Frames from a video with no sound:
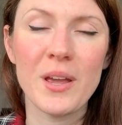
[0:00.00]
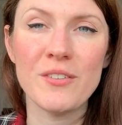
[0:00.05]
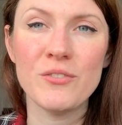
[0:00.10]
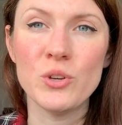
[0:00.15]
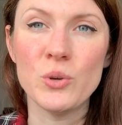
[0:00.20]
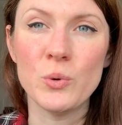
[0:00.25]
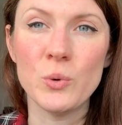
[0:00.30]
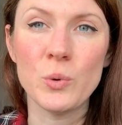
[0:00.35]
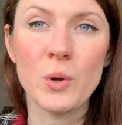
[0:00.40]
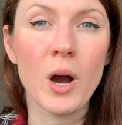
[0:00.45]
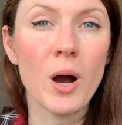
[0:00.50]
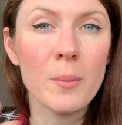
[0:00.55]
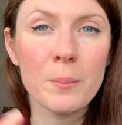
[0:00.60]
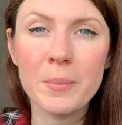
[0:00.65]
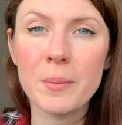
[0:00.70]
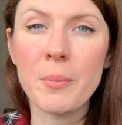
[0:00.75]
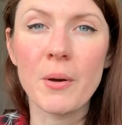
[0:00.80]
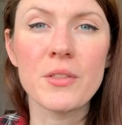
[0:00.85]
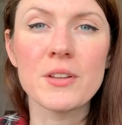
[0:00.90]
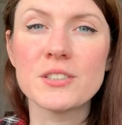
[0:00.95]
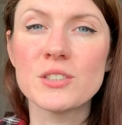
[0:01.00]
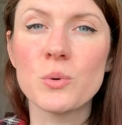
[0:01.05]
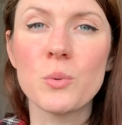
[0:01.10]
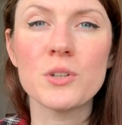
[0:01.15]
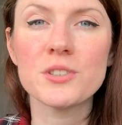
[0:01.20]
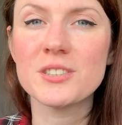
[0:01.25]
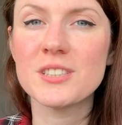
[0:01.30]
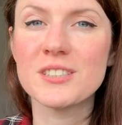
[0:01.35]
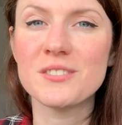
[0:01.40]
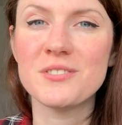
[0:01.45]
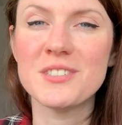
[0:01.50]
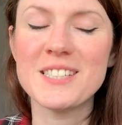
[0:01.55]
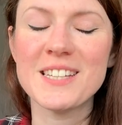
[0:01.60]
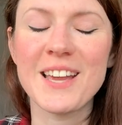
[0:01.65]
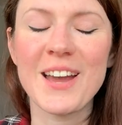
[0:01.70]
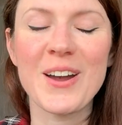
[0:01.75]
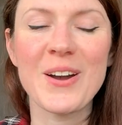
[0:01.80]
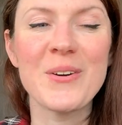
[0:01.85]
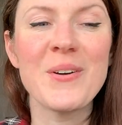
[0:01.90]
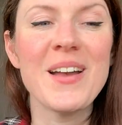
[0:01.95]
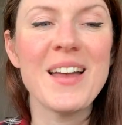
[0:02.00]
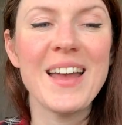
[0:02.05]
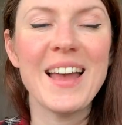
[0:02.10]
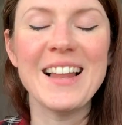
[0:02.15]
If you can't be bothered to watch this video,